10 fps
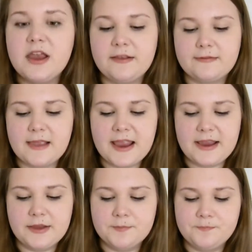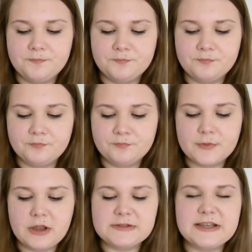I'd say
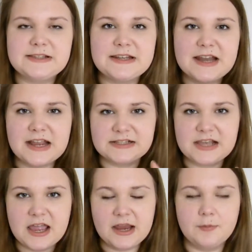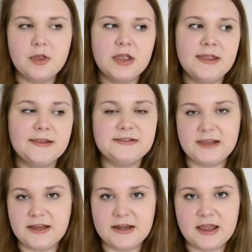it's a nighttime,
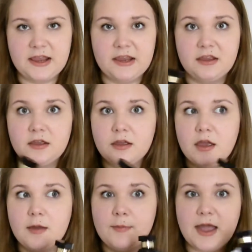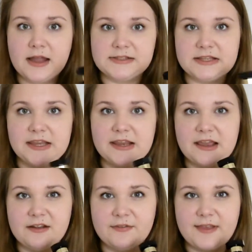date night, party
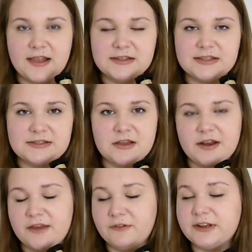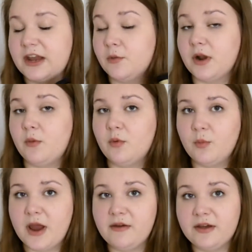kind of scent. It's not an everyday one. I
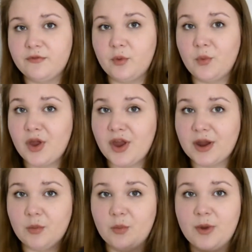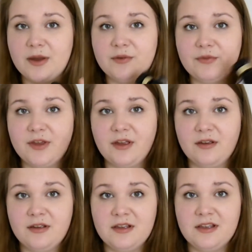won't wear it for work. I won't wear it for
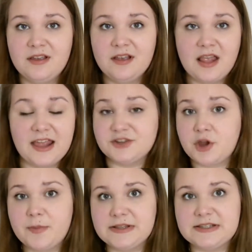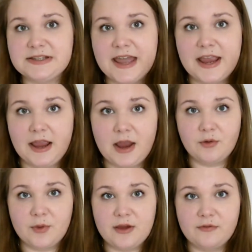like shopping today.
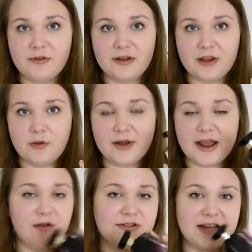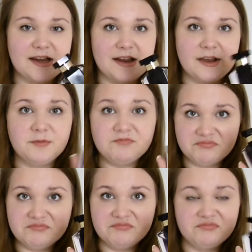I would wear it for going out, date night.
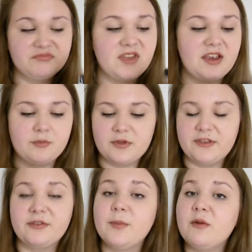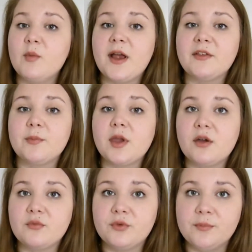That is what this smell reminds me
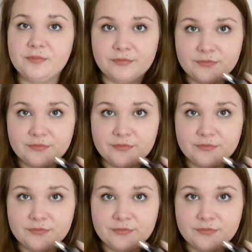of.